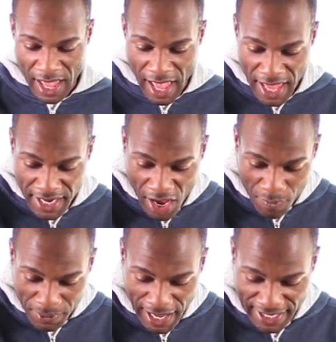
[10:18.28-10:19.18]
and
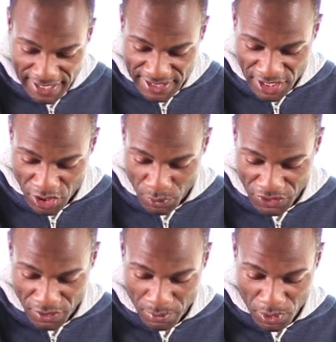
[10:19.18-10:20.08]
now black continued
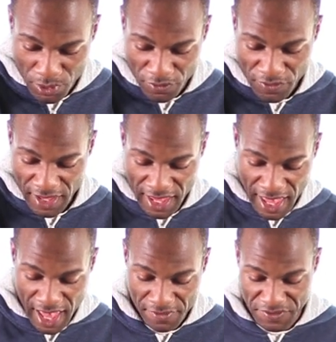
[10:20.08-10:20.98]
with the move
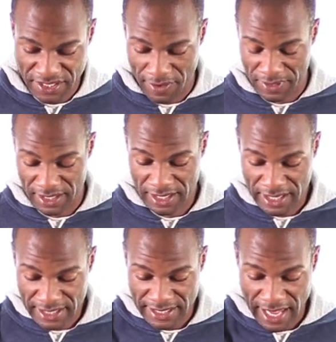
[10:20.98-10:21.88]
f7
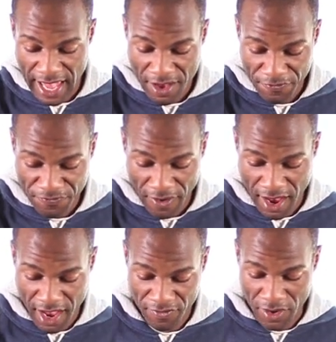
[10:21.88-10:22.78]
to
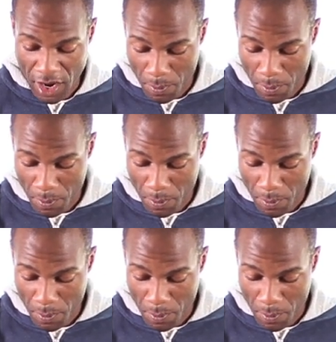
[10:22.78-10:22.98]
f5,